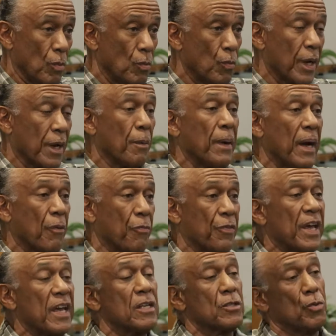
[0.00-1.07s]
went about
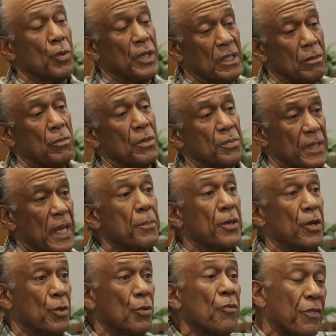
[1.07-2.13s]
things, we was able
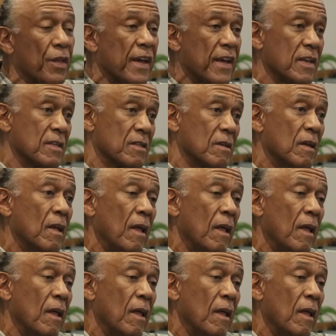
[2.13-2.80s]
to do things,